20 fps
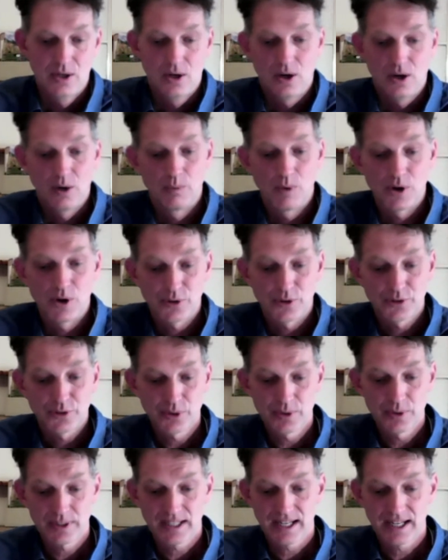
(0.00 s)
On one or
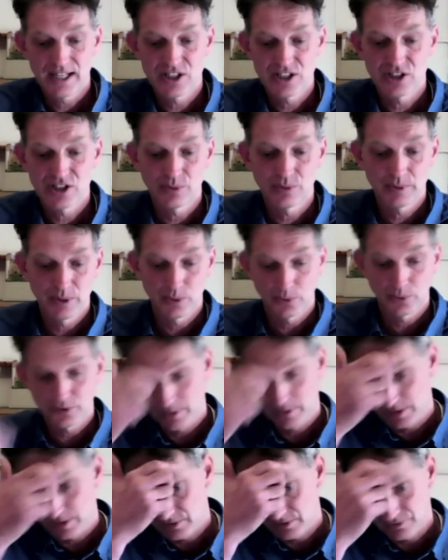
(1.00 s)
two occasions, we
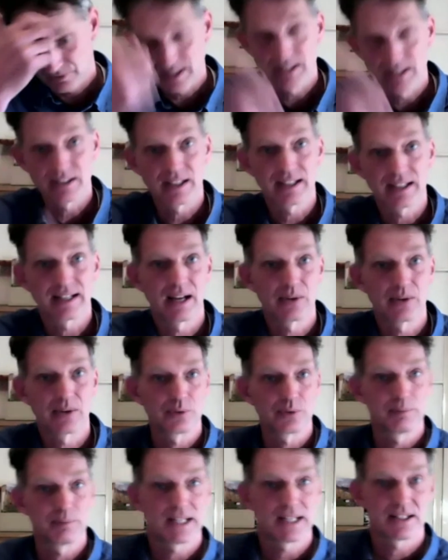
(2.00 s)
also intervened in
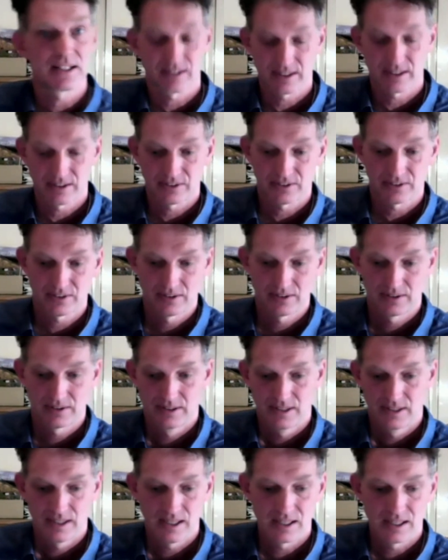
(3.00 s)
council meetings,
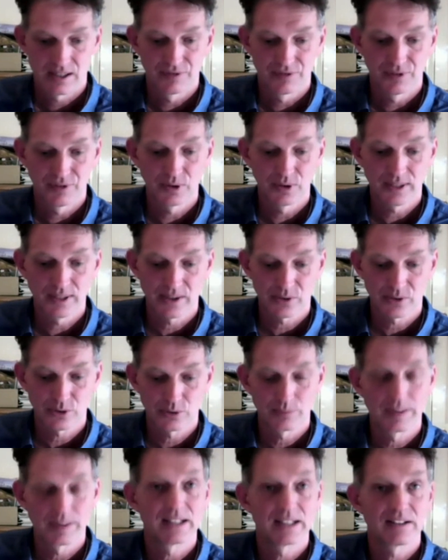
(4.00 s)
either full
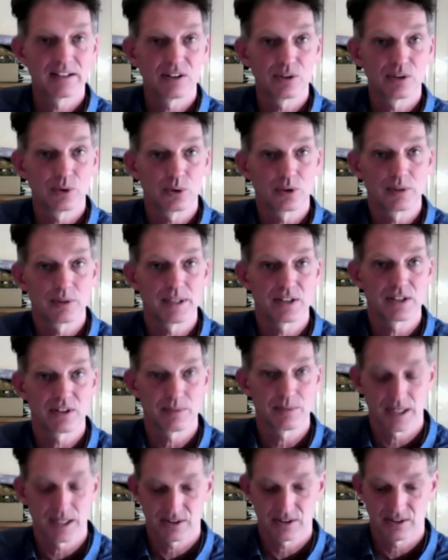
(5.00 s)
council meetings or
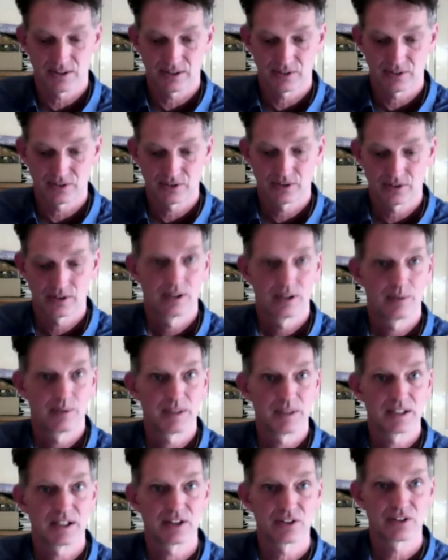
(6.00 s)
committee meetings. And
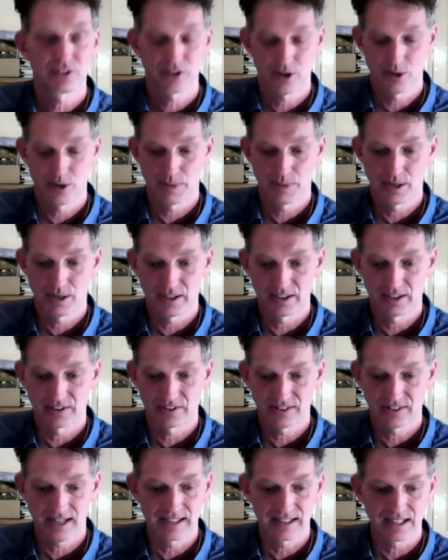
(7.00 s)
we did so by
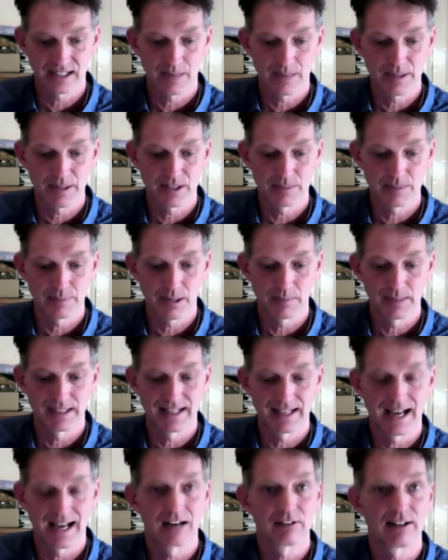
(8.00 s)
standing up in the
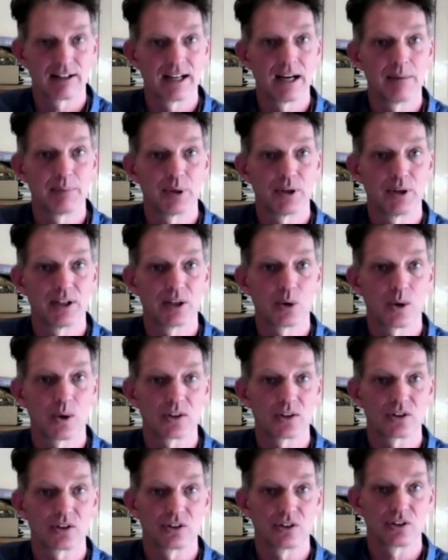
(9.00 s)
public gallery and putting
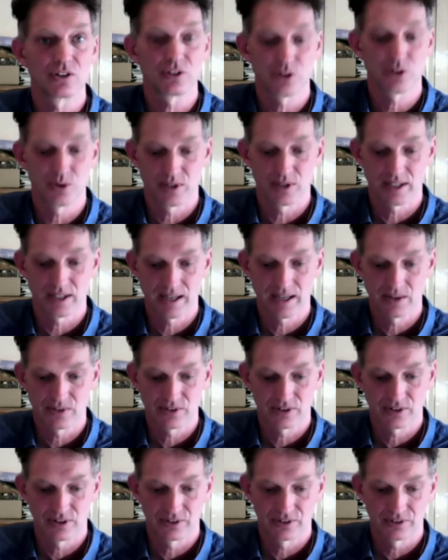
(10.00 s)
questions to the
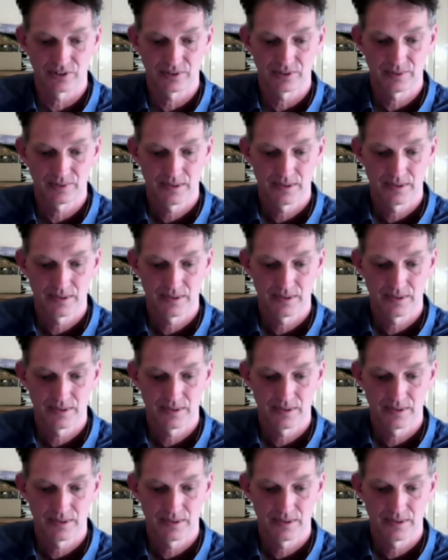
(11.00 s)
councillors.